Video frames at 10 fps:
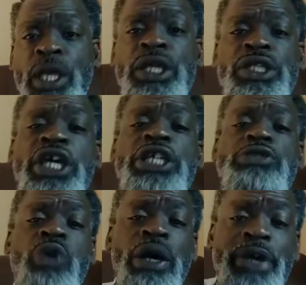These
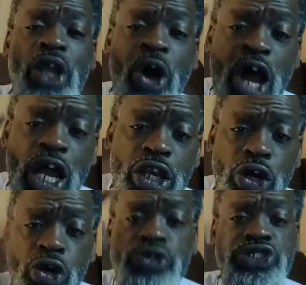women are
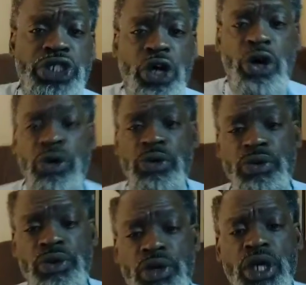delusional.
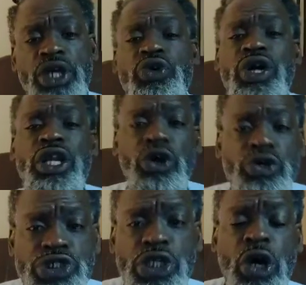You're
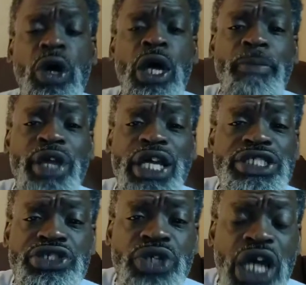illusional
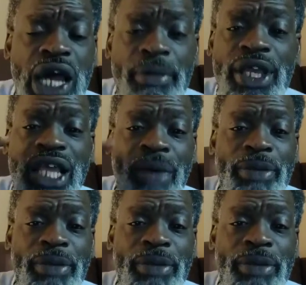because you come at us